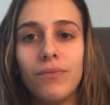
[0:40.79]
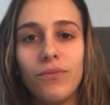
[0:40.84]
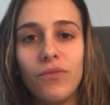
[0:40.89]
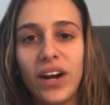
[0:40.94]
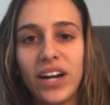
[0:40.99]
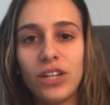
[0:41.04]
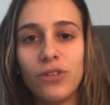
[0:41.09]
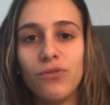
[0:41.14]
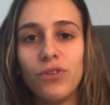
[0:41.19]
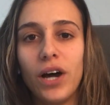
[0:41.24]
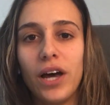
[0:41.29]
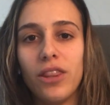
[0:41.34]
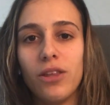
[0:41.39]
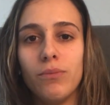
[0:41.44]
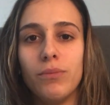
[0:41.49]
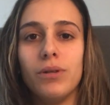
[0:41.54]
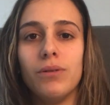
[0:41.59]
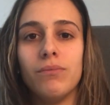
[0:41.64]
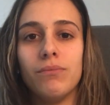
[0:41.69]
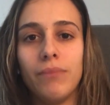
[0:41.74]
rectify
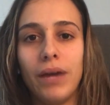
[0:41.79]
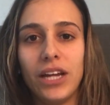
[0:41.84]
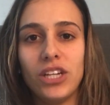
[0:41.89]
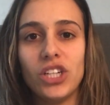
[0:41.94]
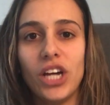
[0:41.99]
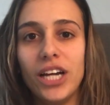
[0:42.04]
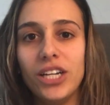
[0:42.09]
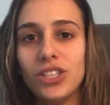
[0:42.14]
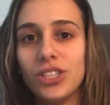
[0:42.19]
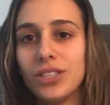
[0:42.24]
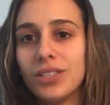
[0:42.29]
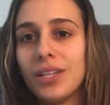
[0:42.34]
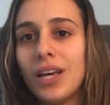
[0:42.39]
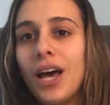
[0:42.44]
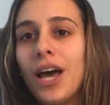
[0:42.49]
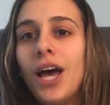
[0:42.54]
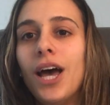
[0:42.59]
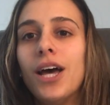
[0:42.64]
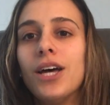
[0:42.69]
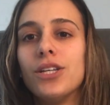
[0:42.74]
them and make changes.
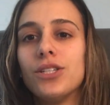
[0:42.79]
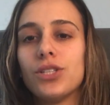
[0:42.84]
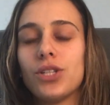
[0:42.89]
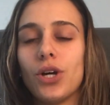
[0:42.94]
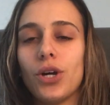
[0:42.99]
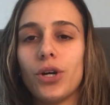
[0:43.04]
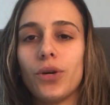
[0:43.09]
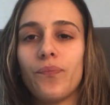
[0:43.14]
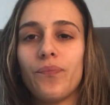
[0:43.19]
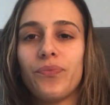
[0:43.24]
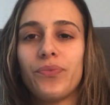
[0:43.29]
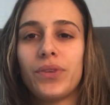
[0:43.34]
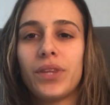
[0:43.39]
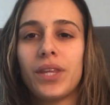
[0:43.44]
So